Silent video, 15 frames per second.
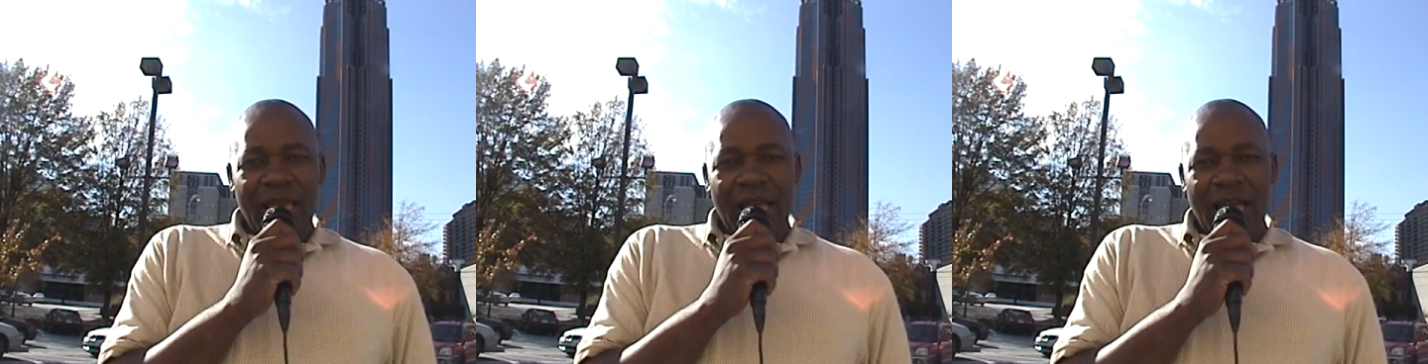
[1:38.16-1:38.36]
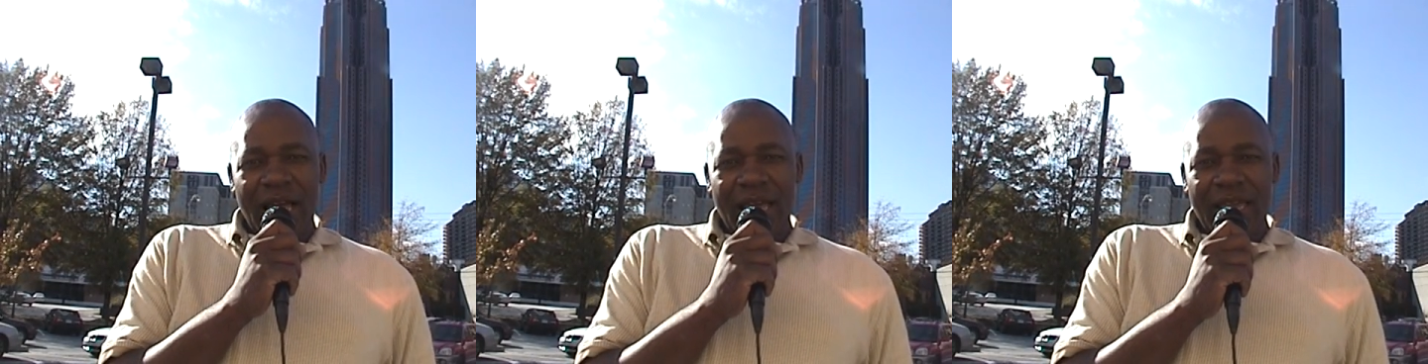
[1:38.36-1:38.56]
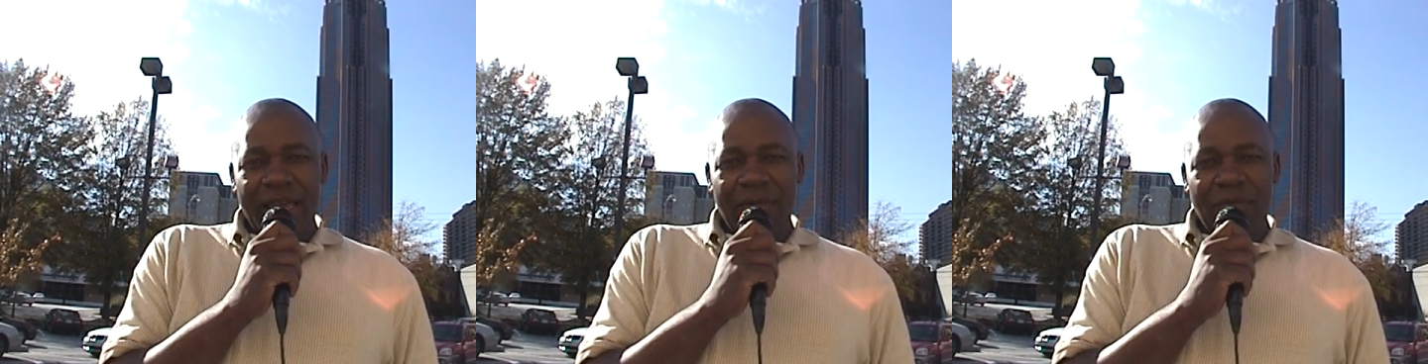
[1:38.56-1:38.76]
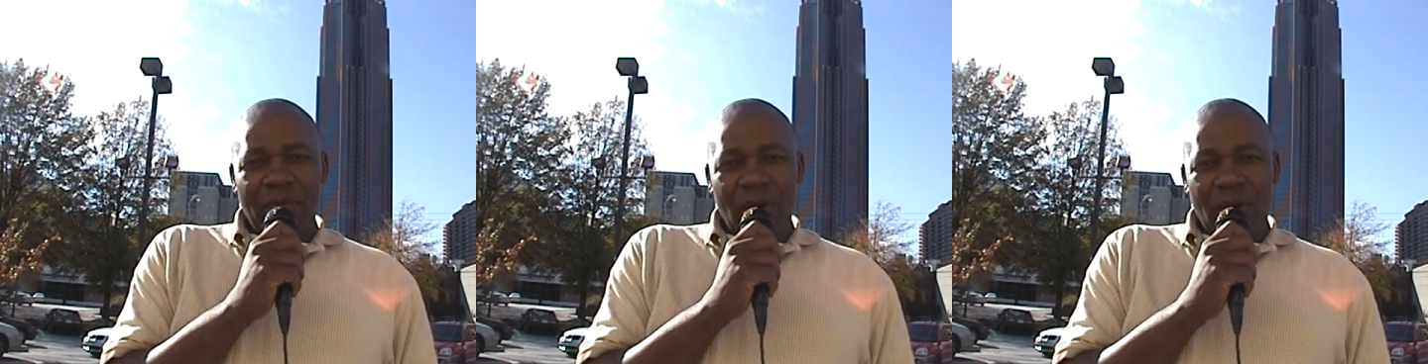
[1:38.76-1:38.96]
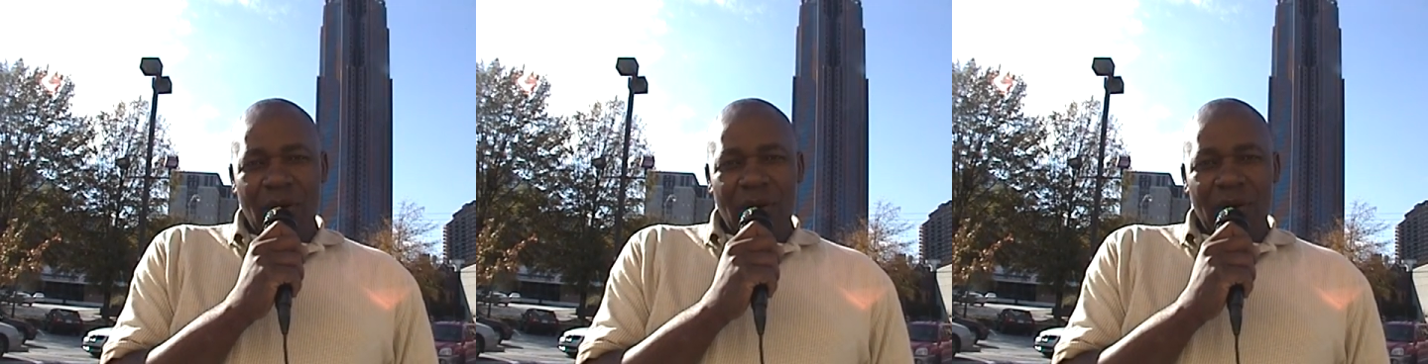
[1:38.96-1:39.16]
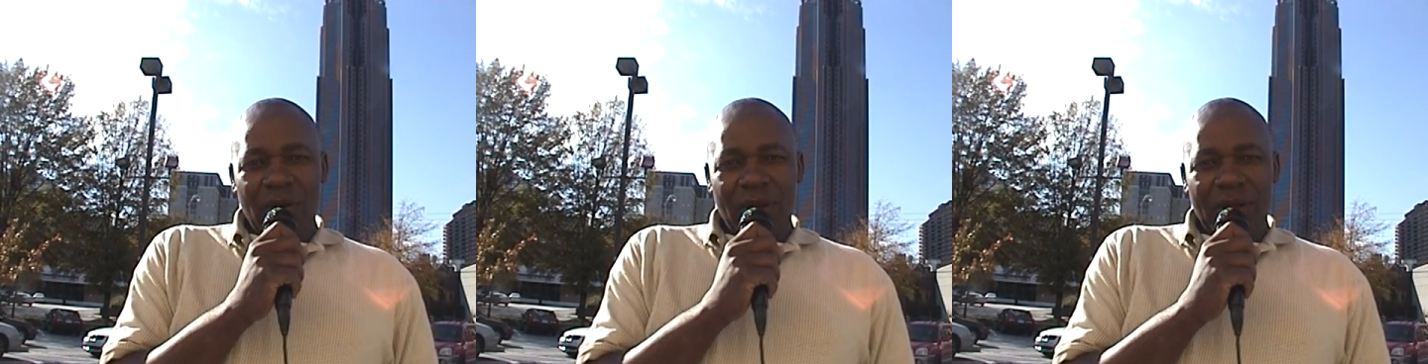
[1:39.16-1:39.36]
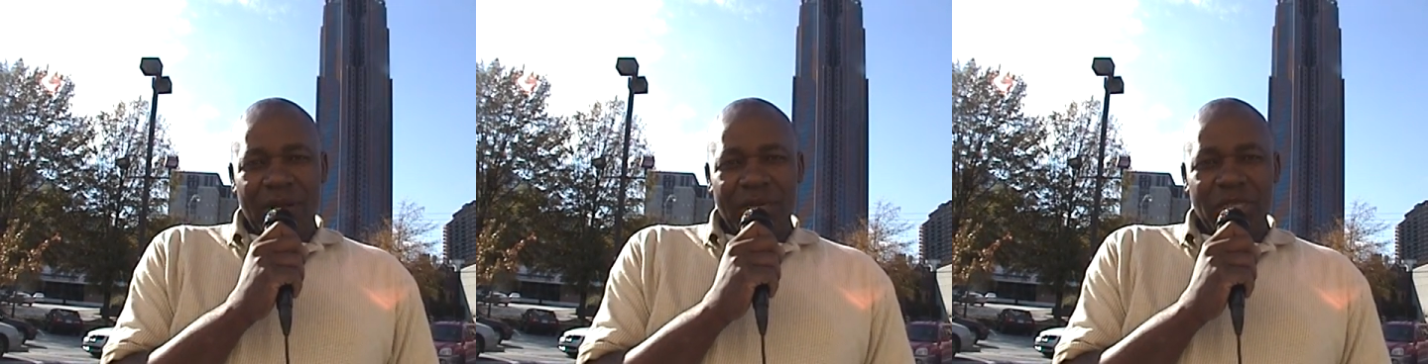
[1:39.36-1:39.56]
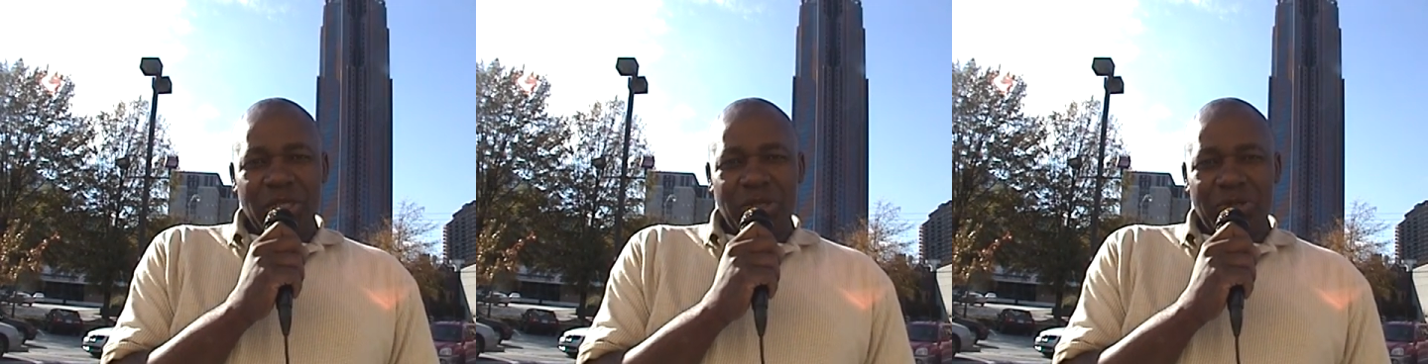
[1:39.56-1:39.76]
I am more
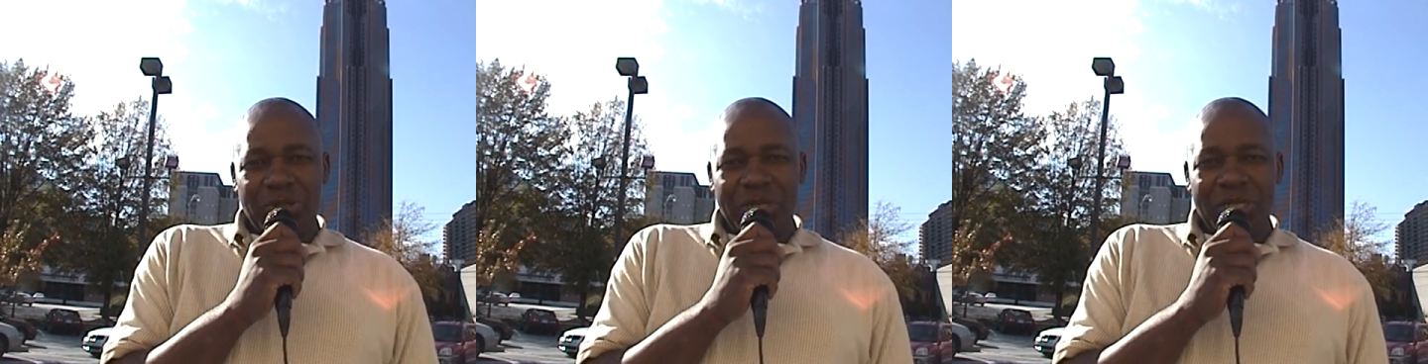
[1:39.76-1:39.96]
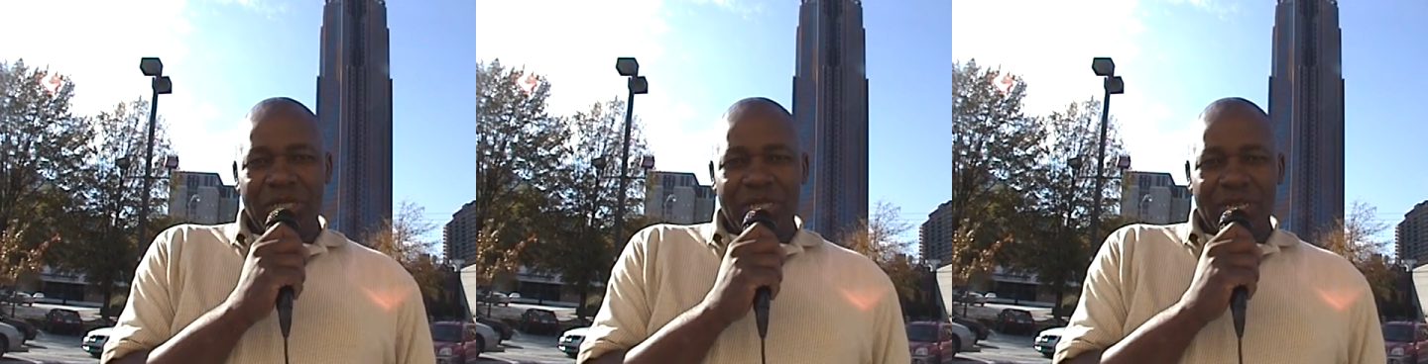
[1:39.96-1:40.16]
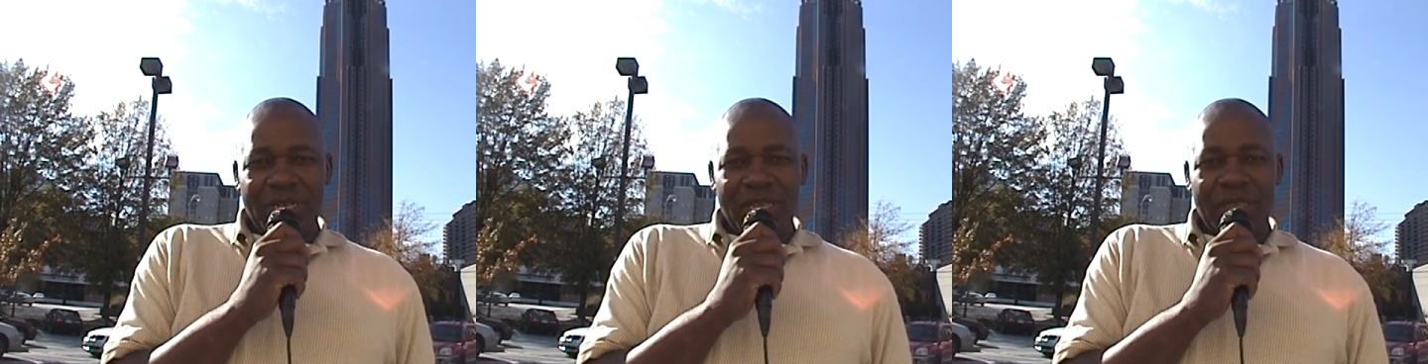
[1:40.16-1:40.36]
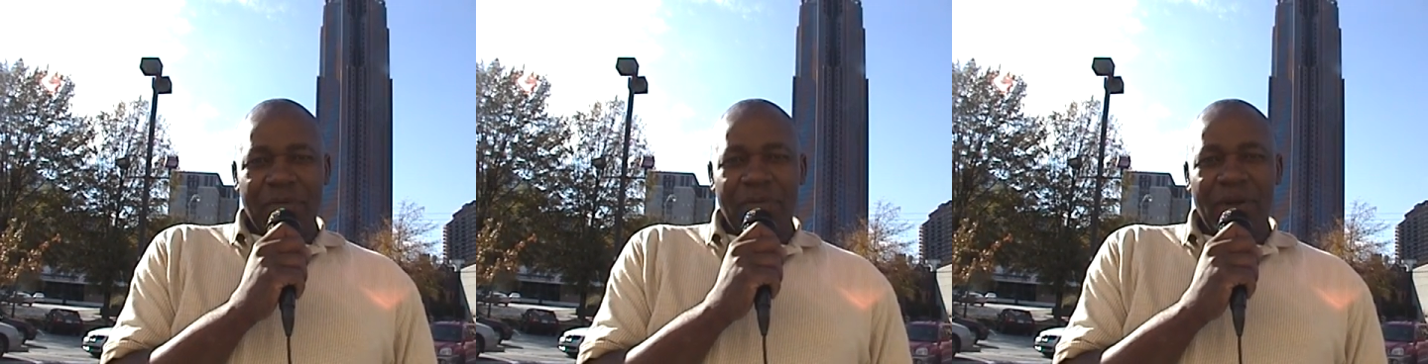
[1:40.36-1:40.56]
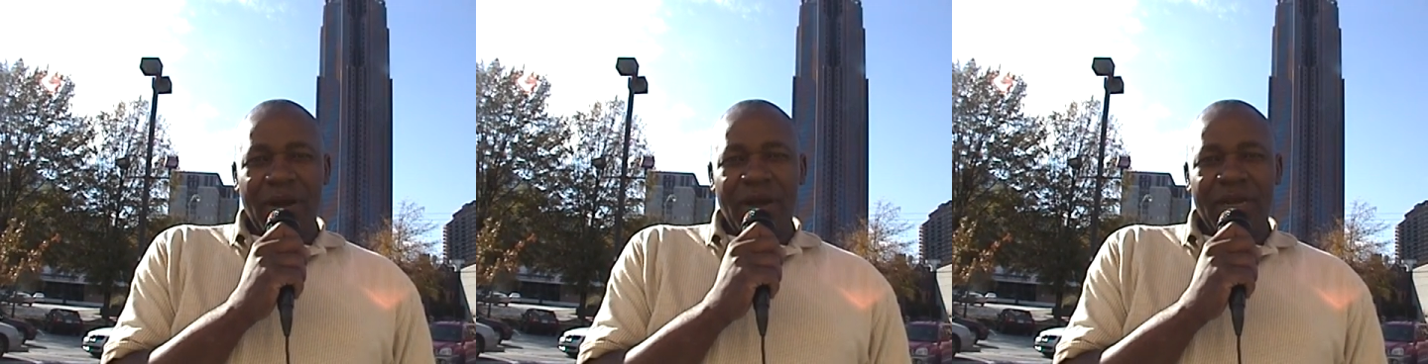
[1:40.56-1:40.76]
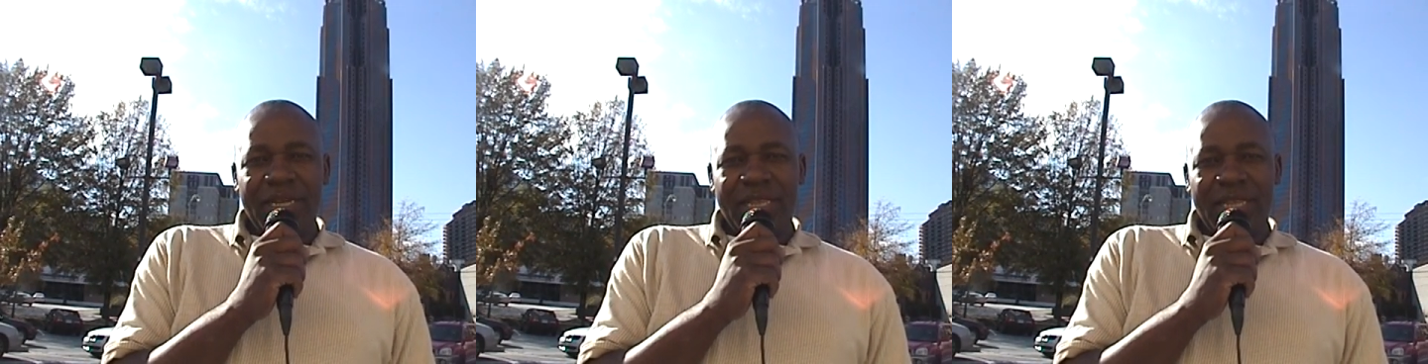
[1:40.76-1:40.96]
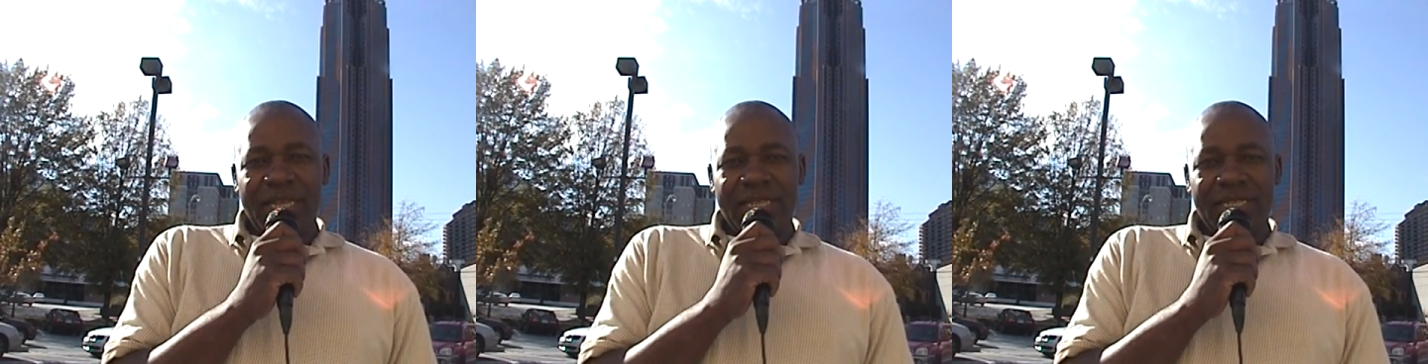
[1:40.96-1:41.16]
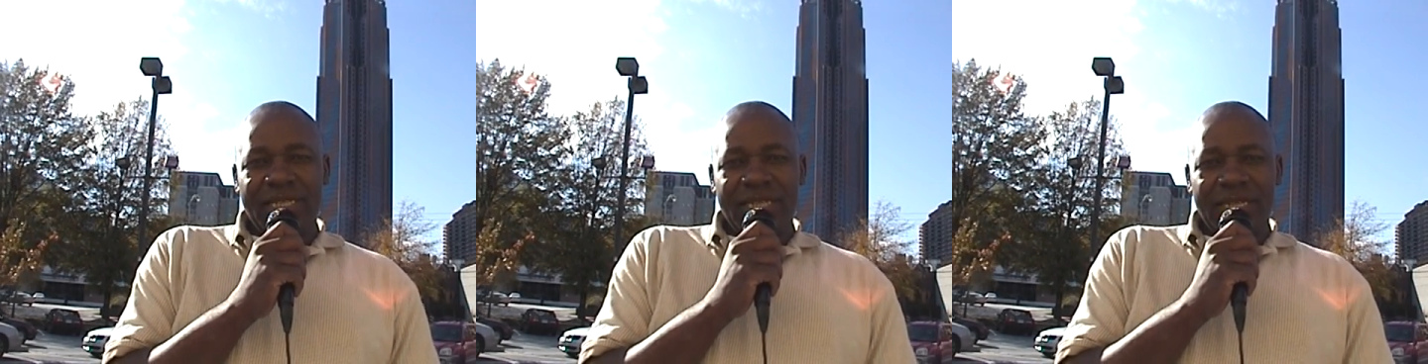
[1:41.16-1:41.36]
uh, interested in the part
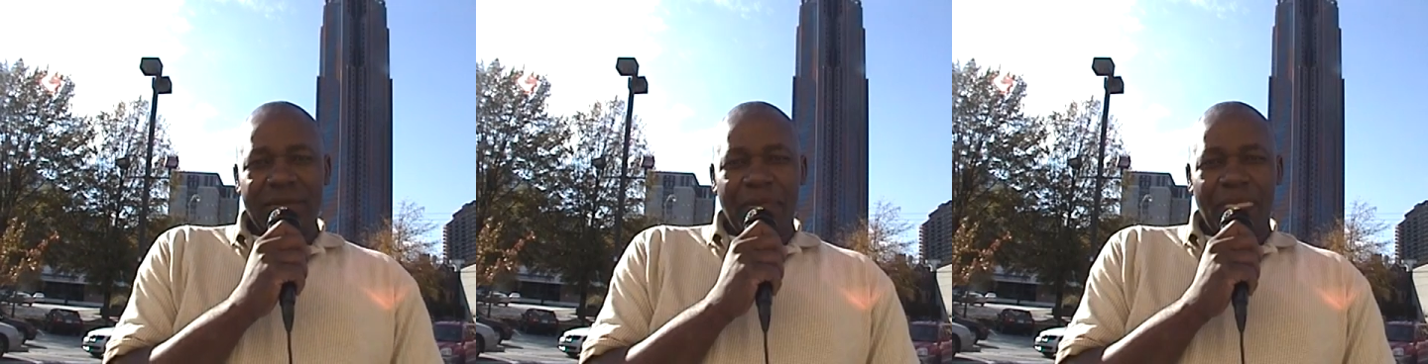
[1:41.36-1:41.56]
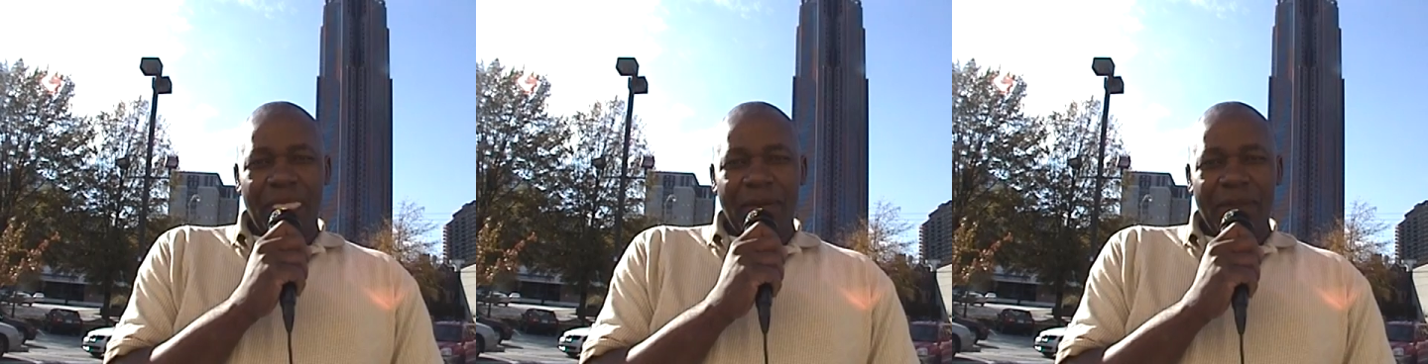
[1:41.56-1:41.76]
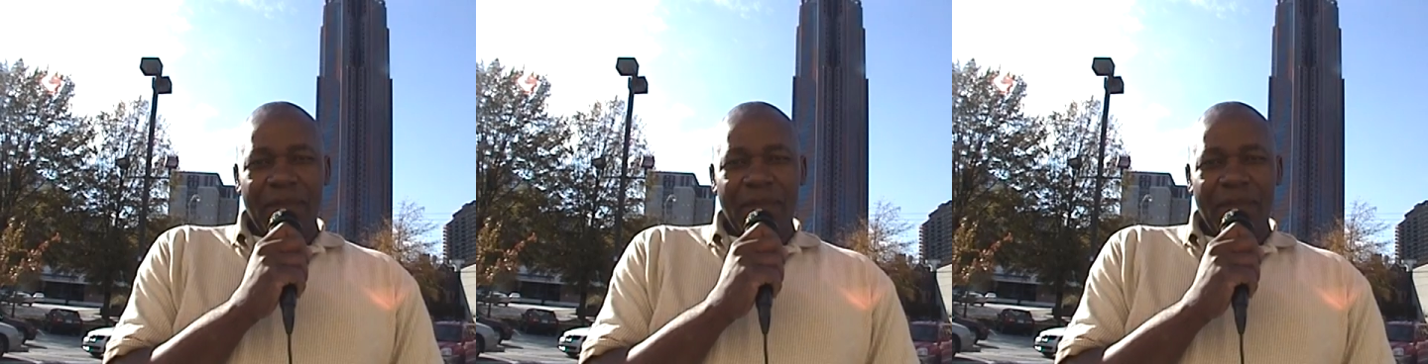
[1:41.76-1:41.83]
that um,